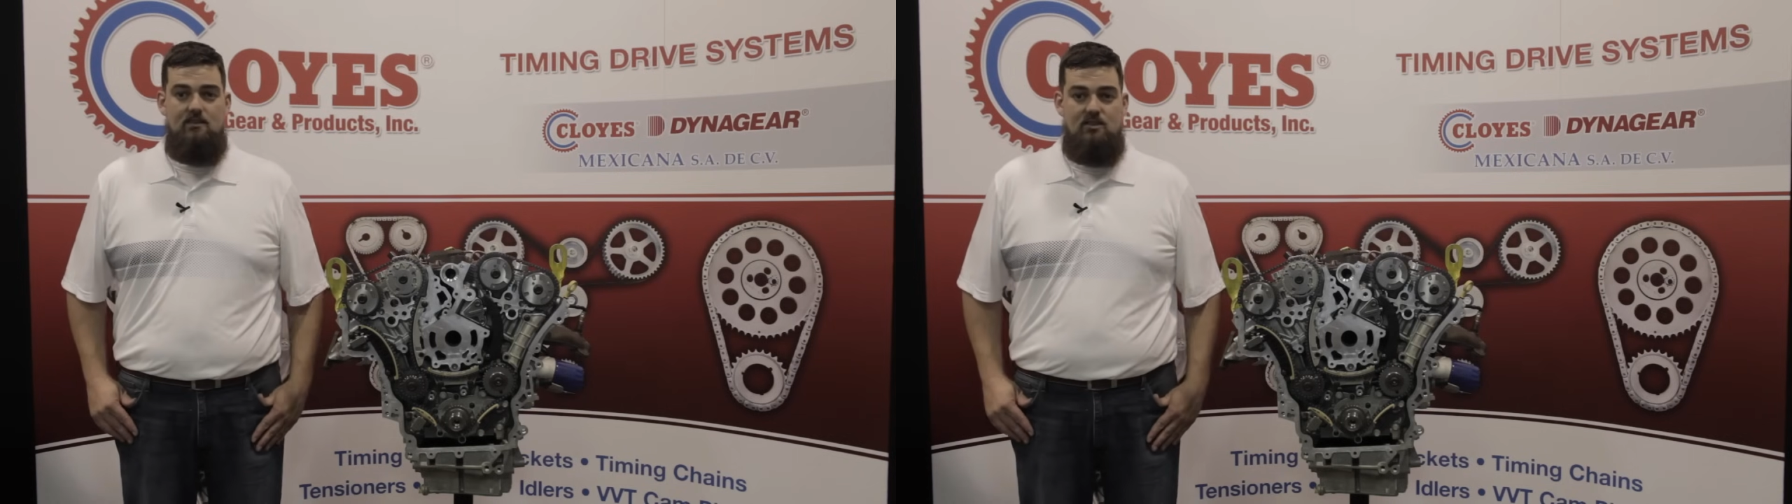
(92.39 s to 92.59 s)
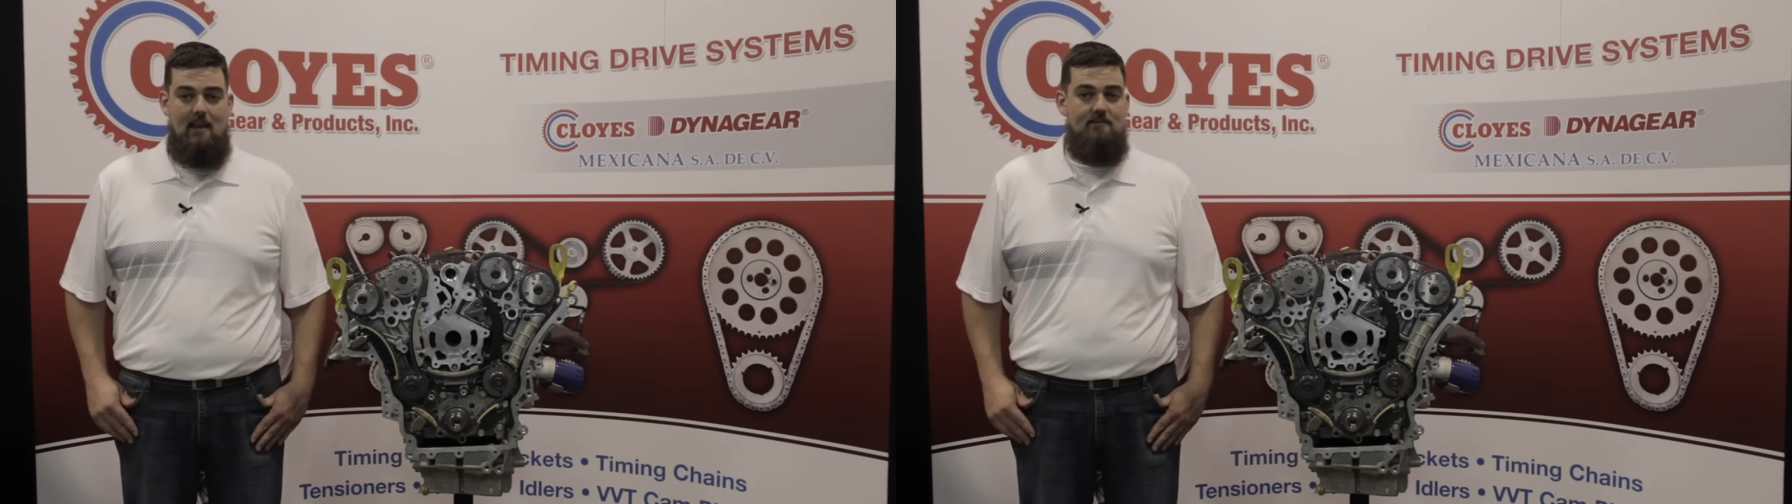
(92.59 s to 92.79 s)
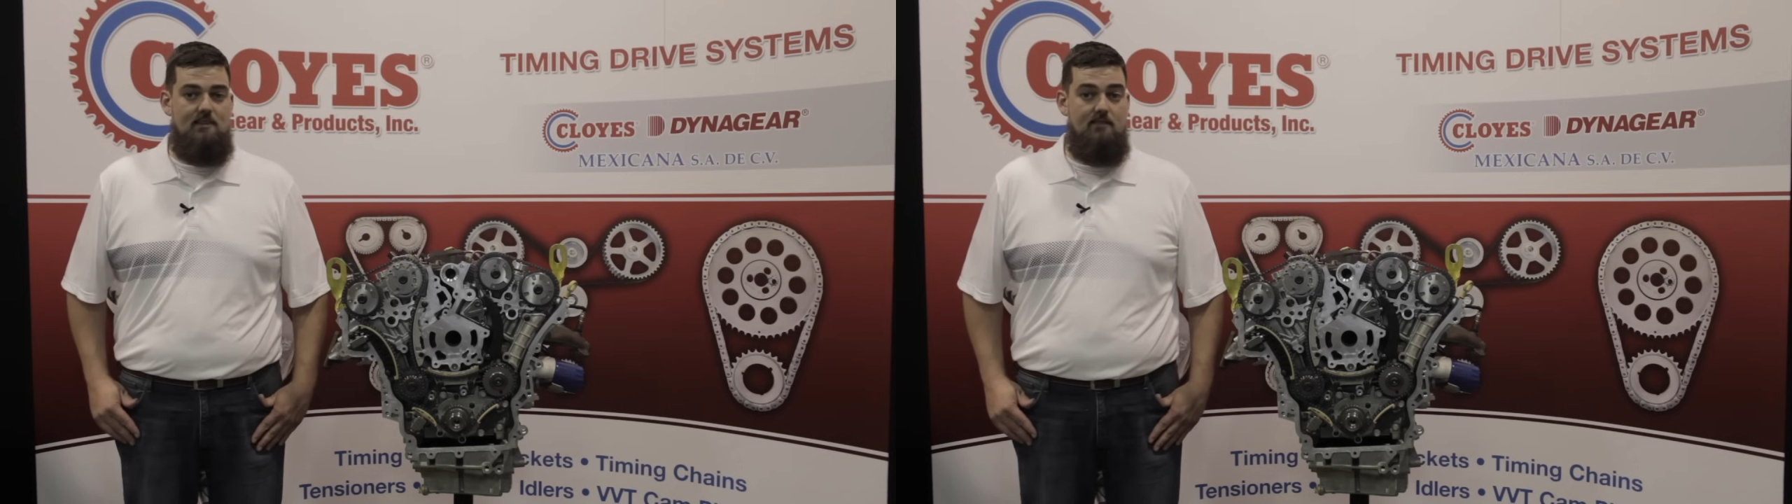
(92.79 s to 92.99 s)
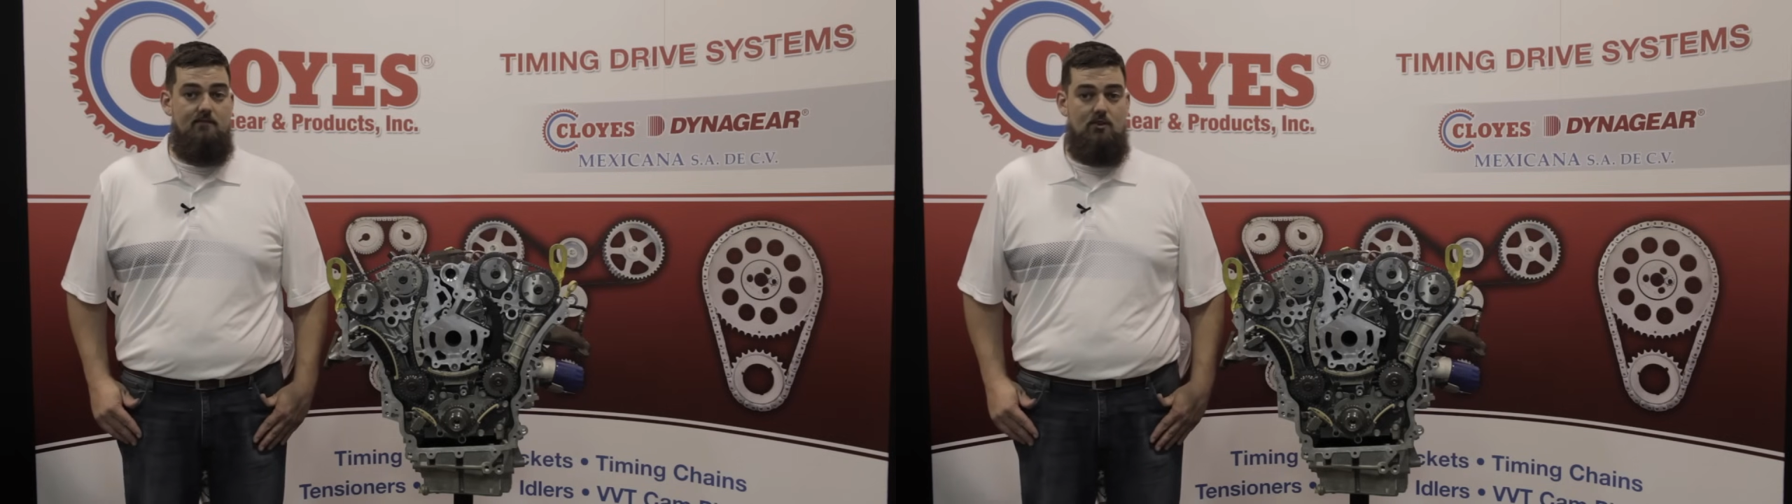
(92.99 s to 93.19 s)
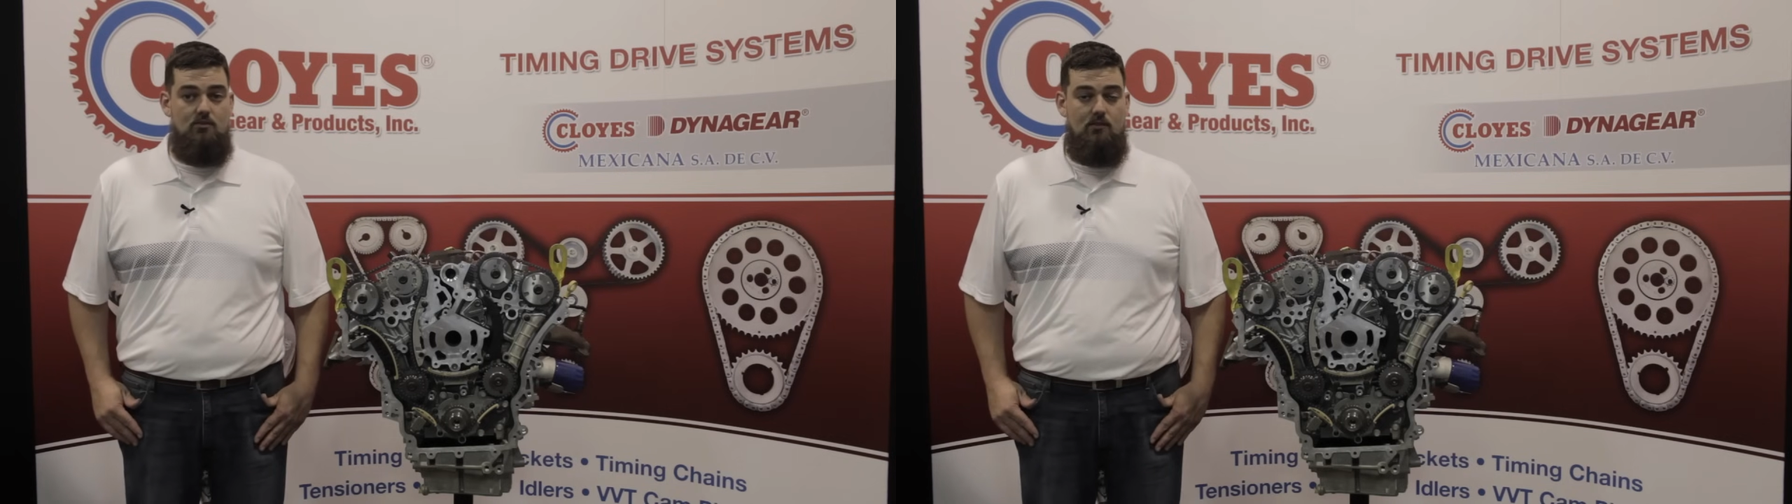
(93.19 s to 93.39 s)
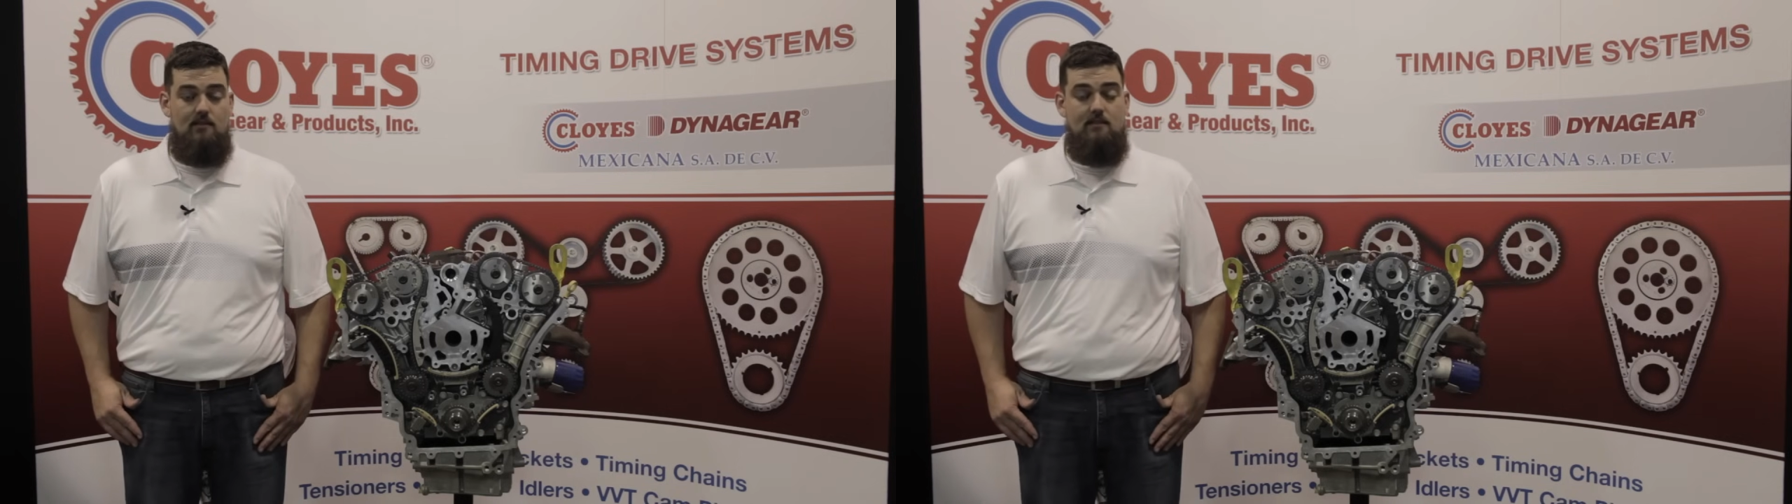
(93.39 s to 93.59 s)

the shafts individually.